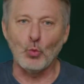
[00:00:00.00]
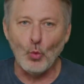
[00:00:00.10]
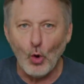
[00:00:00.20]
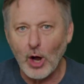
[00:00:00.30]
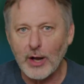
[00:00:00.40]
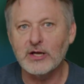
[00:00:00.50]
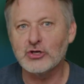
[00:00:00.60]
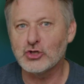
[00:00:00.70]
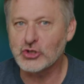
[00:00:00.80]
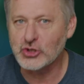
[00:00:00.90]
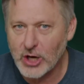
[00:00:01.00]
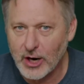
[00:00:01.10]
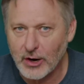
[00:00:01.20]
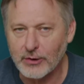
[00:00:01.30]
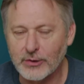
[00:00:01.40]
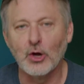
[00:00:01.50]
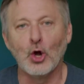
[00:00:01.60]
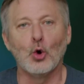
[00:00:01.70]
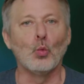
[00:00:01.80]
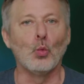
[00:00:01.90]
one shared
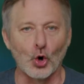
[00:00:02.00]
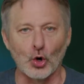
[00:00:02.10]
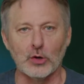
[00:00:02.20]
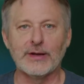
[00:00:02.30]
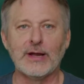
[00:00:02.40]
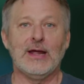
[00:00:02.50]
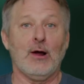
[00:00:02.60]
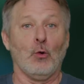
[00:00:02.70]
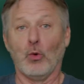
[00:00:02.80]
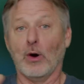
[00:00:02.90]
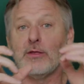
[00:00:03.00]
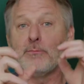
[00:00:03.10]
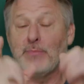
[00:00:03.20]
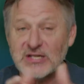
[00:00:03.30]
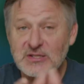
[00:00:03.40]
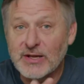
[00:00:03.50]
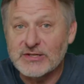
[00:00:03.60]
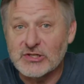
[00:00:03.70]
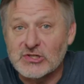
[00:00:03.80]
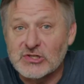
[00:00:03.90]
world, where the best place
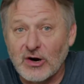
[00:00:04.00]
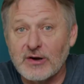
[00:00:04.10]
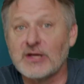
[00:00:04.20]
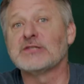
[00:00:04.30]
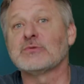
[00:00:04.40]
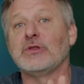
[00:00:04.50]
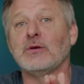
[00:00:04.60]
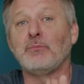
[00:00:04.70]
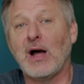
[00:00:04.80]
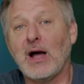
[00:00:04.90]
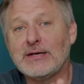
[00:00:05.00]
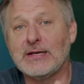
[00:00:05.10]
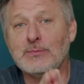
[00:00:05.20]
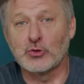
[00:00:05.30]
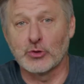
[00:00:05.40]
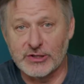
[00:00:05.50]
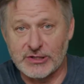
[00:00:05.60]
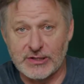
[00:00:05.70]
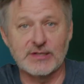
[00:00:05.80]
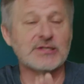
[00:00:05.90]
to start is with the Pine Deep trilogy. This